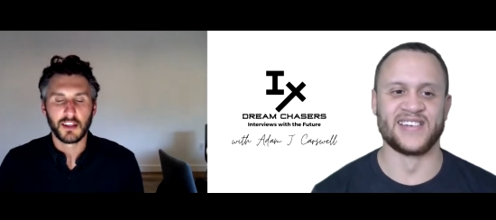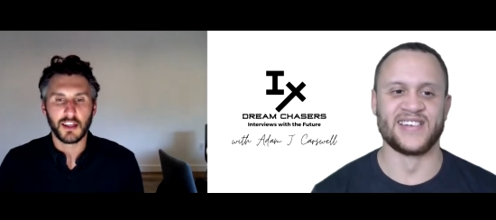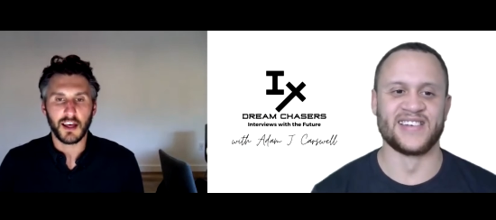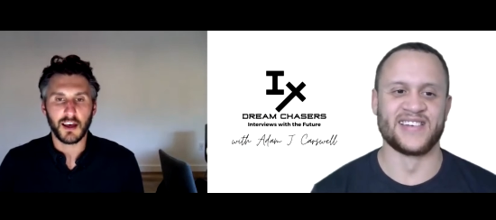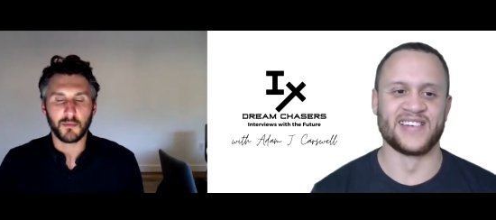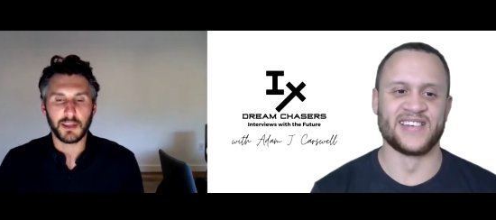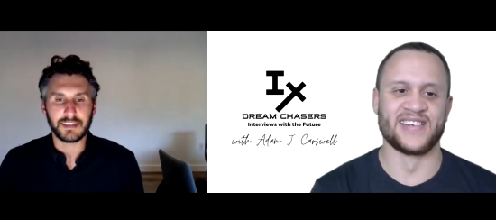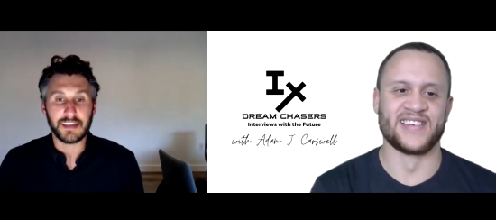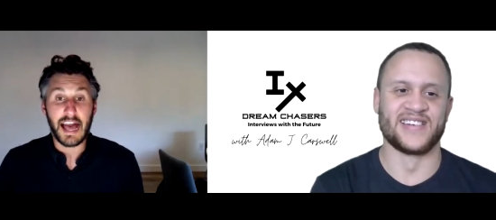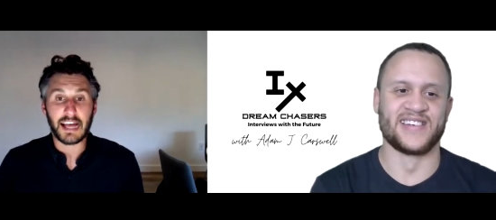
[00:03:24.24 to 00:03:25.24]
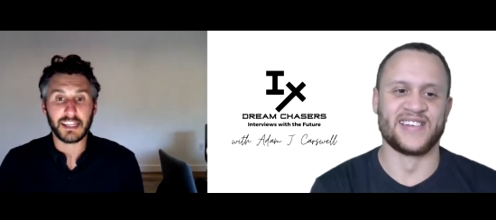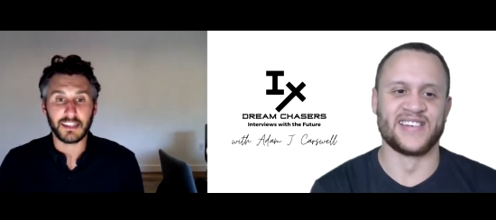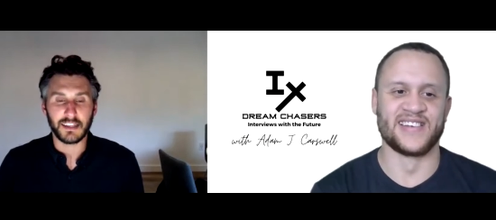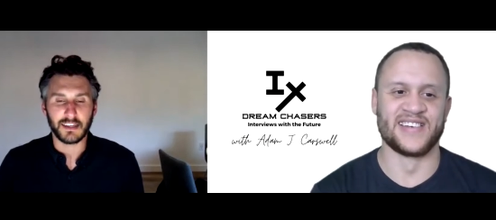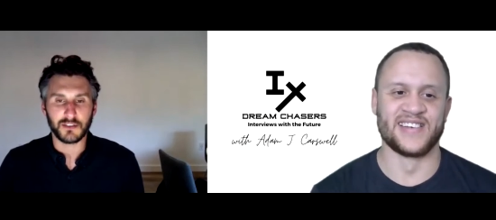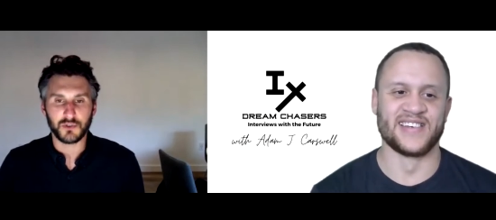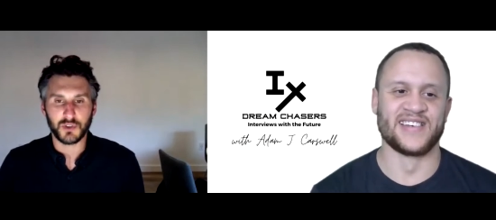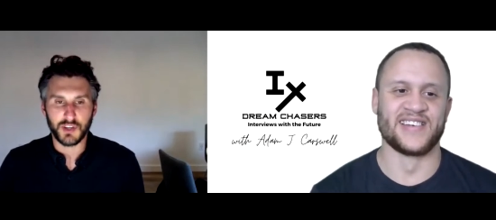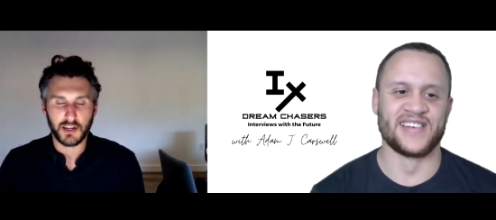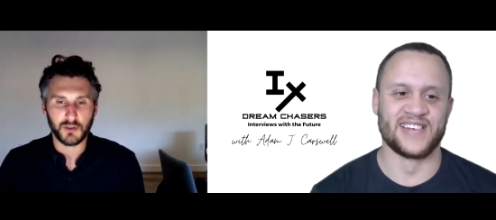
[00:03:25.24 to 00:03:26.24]
Speaker 1: um, exactly the
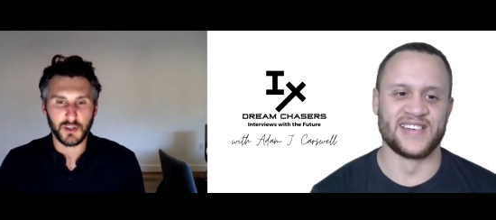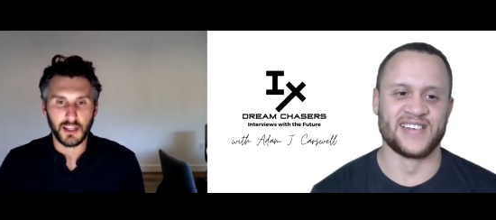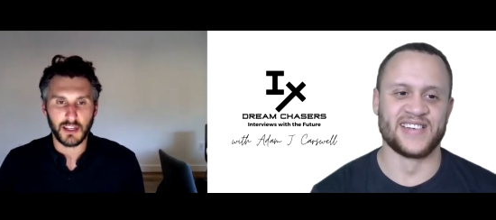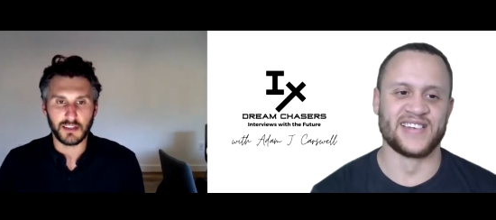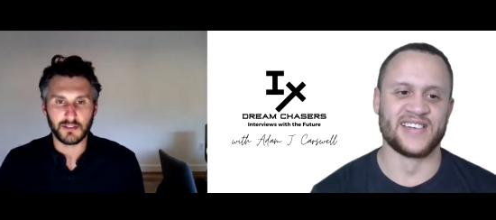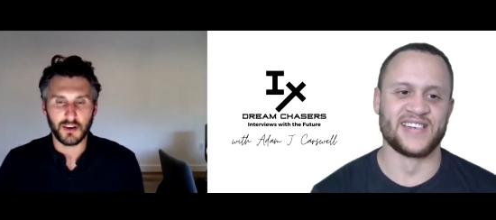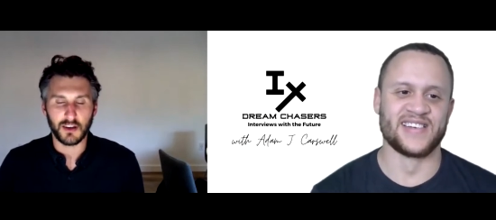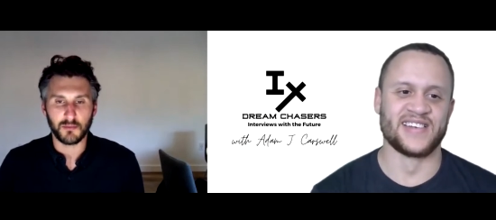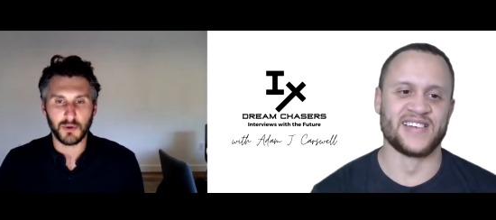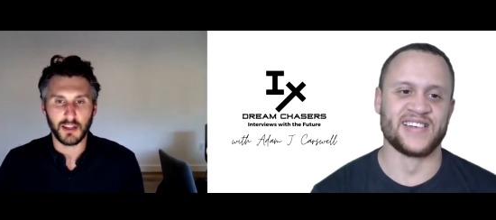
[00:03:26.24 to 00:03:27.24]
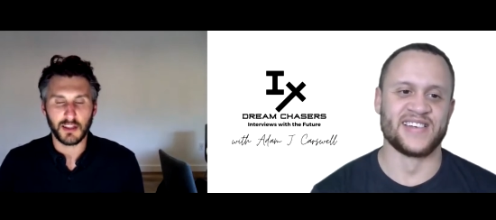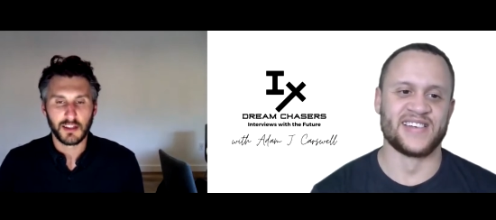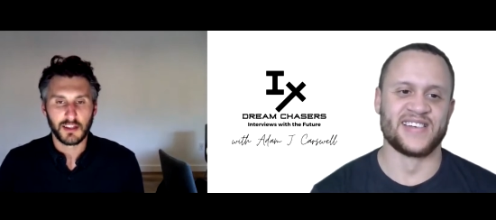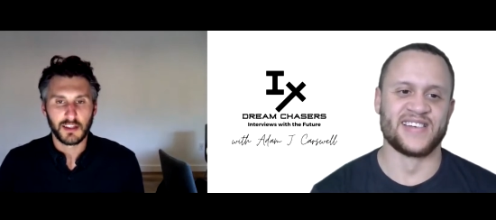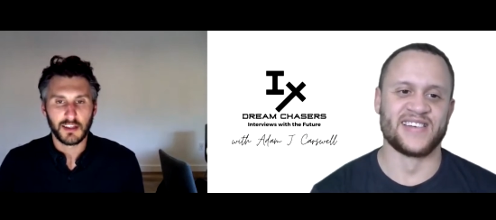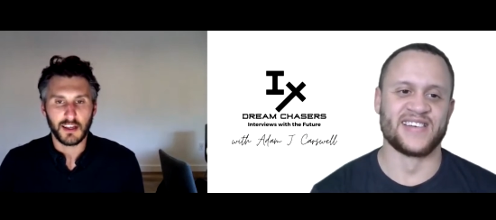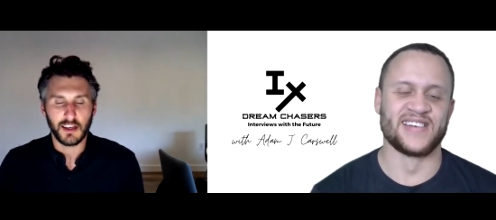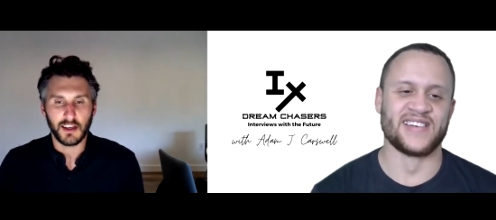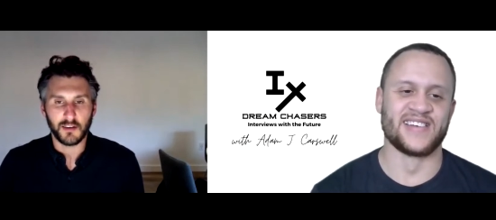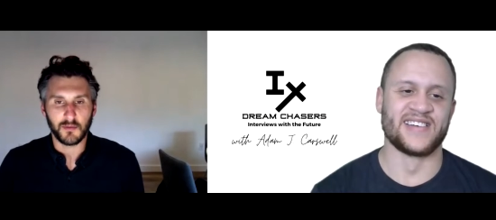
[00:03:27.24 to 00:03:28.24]
trajectory that he's on. But
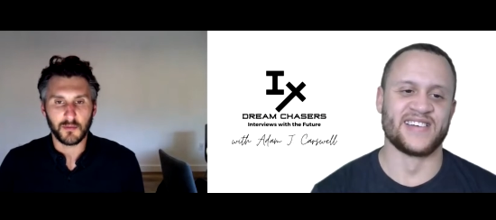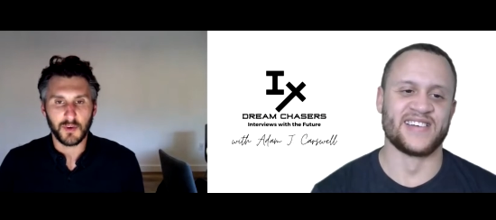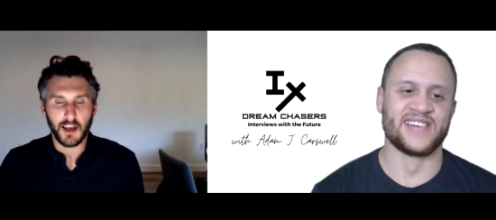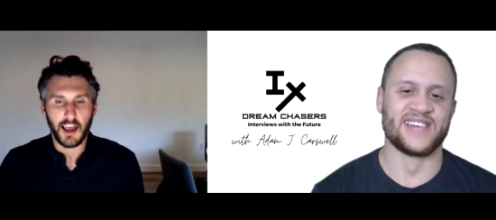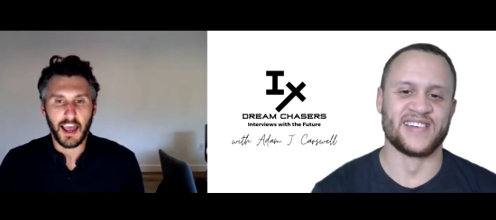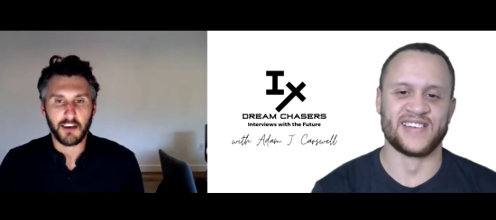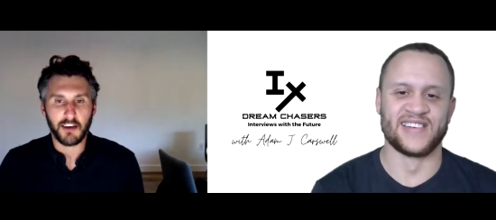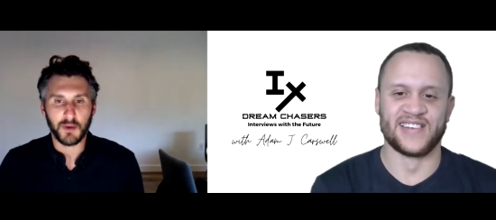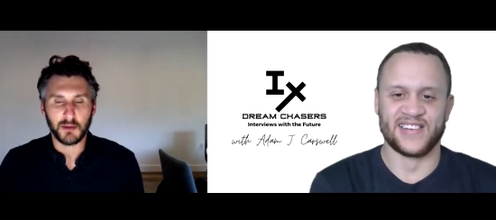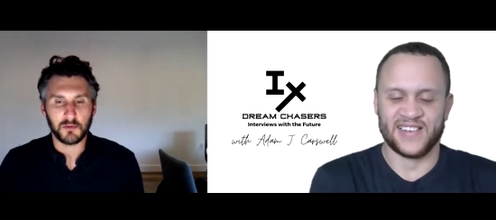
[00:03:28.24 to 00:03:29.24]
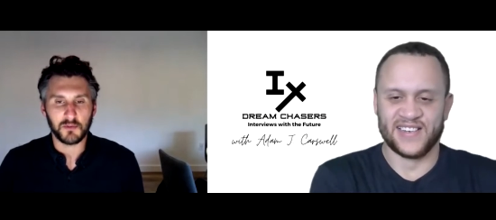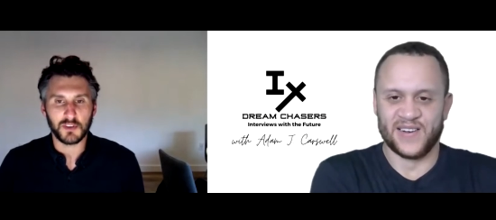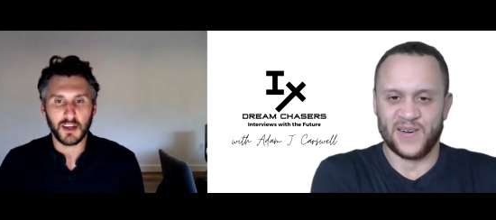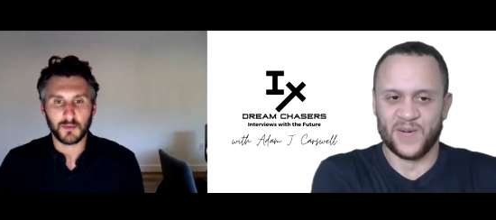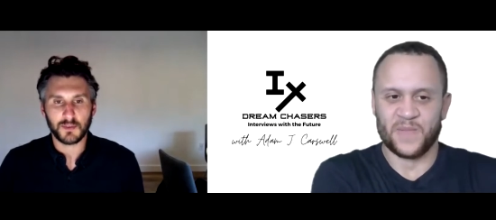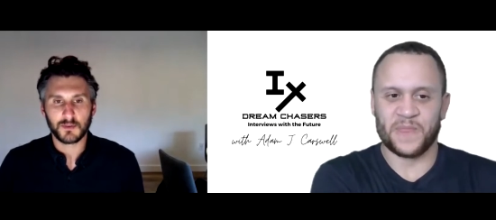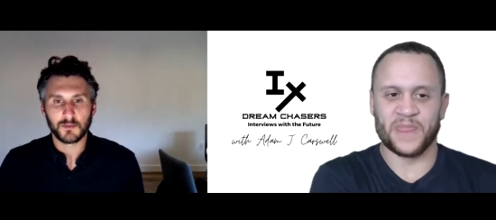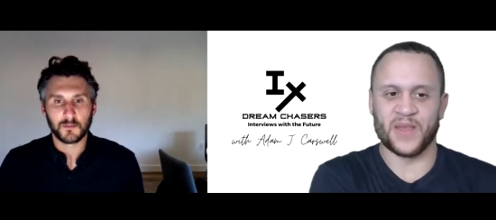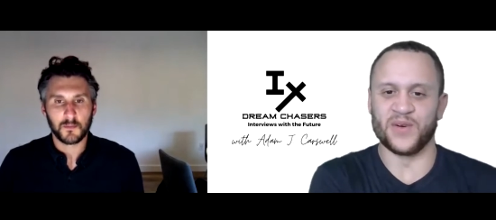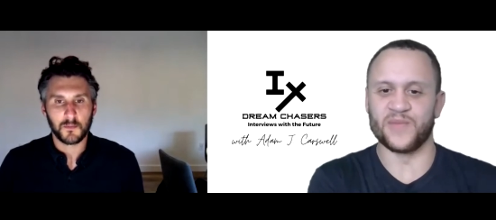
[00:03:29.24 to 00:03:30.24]
um, I have met him a few times.
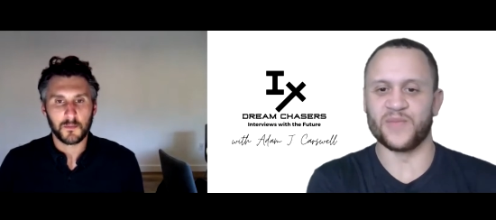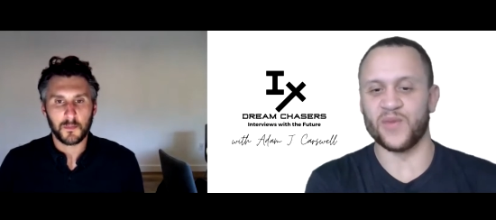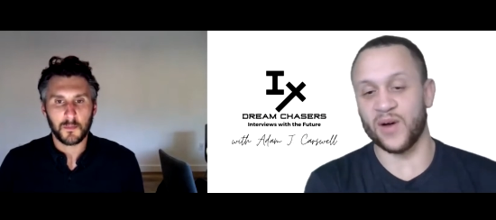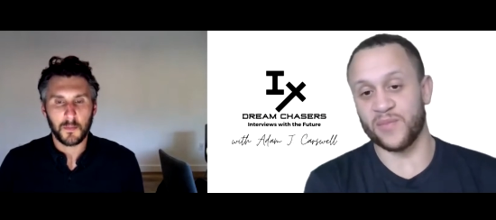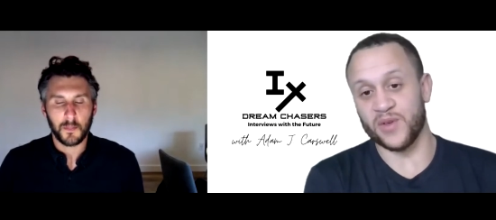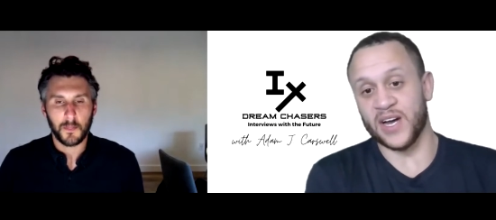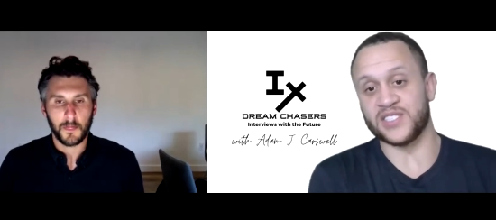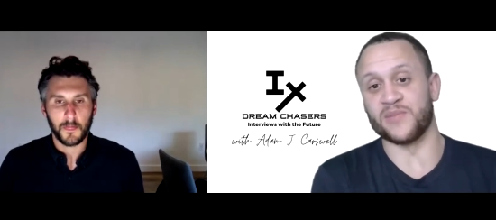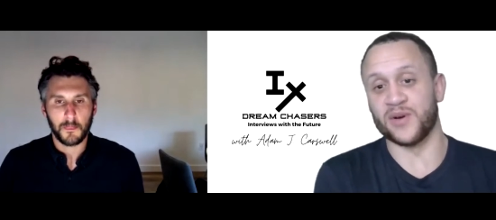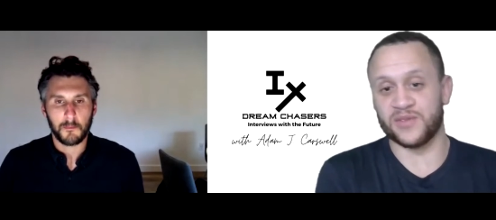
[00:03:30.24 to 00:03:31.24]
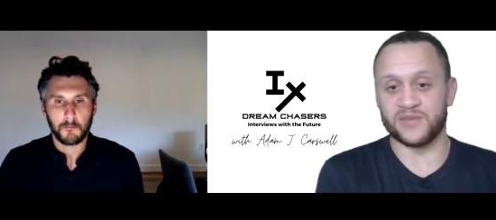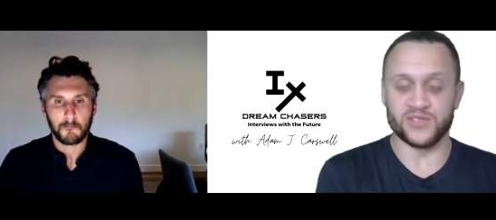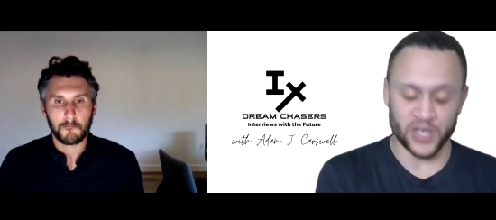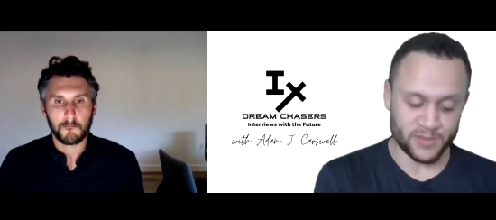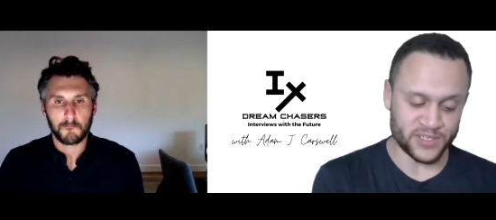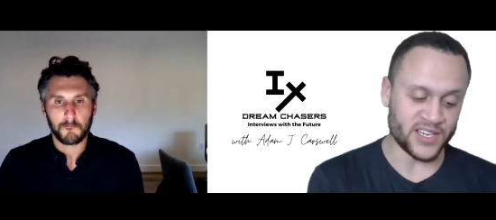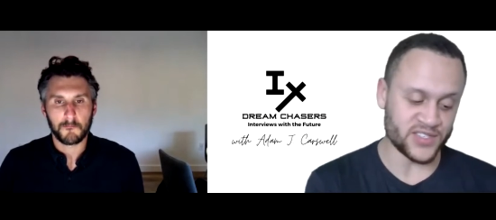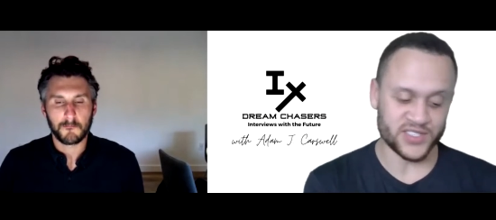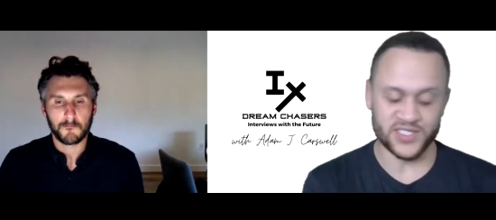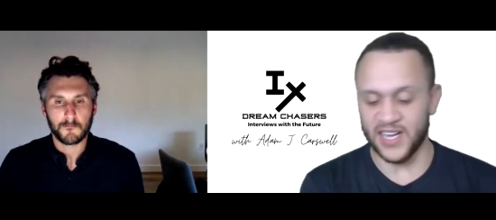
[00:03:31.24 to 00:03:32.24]
Speaker 2: Cool. Well, you guys are both dream
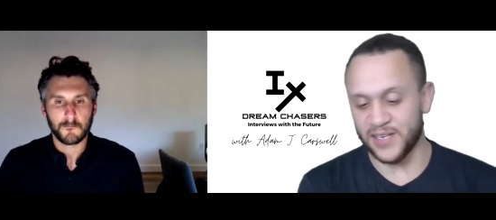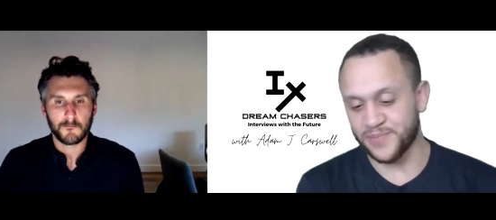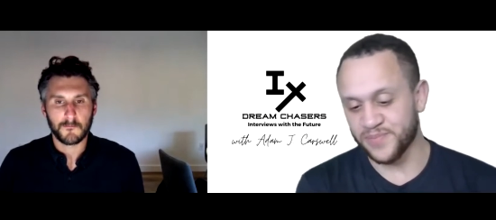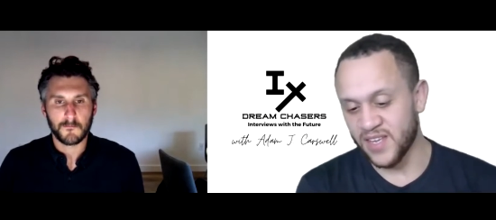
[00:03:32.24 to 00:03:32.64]
chasers now.